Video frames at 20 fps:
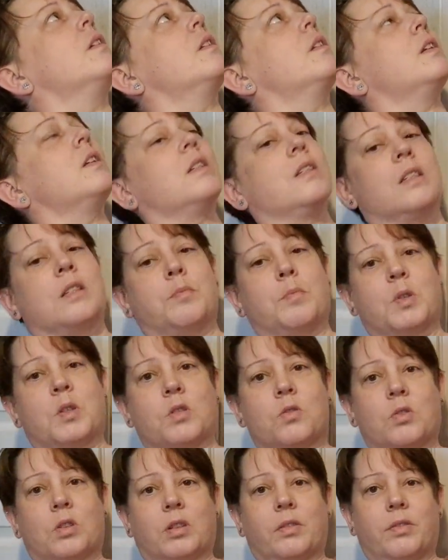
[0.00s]
This is my
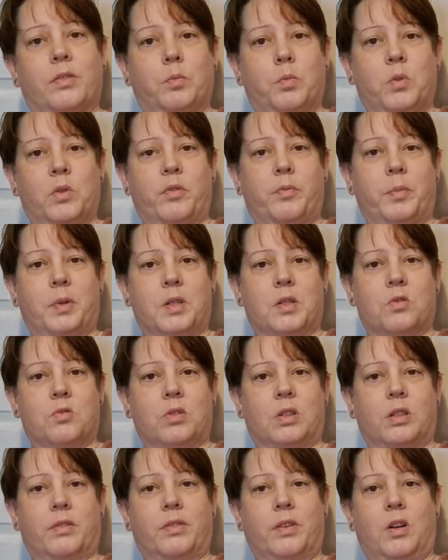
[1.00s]
one of my
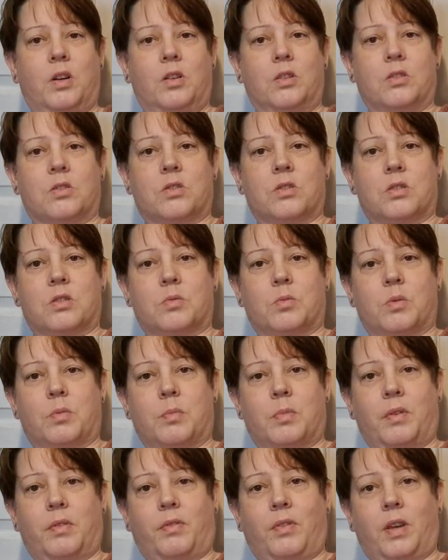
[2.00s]
String of Hearts. It's one of
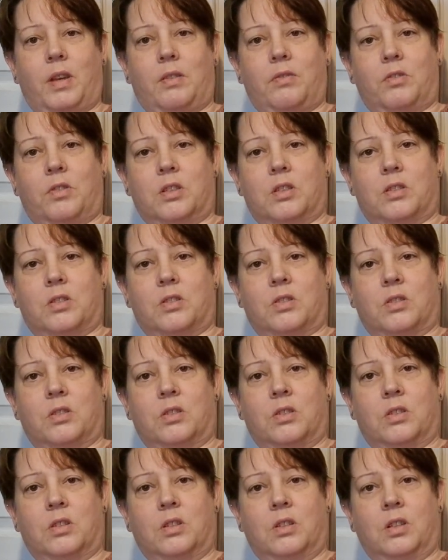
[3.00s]
my favourites.
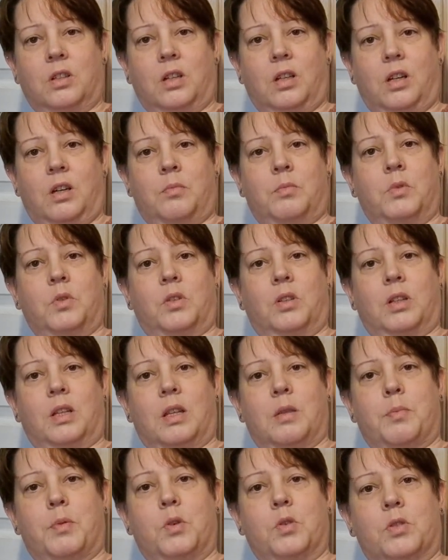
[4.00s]
I'm not going to get
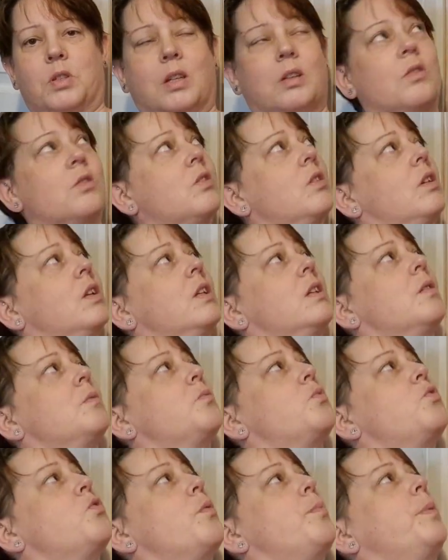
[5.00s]
the pot down because I'll end up
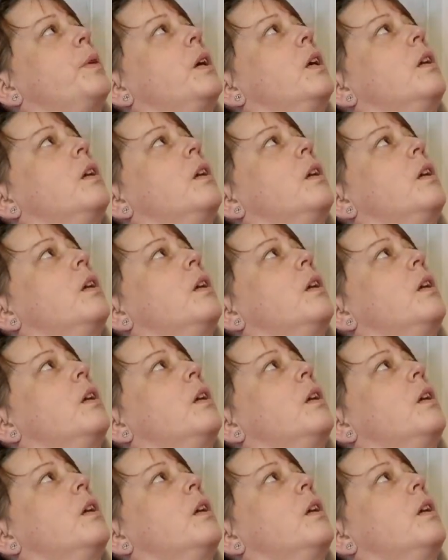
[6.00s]
dropping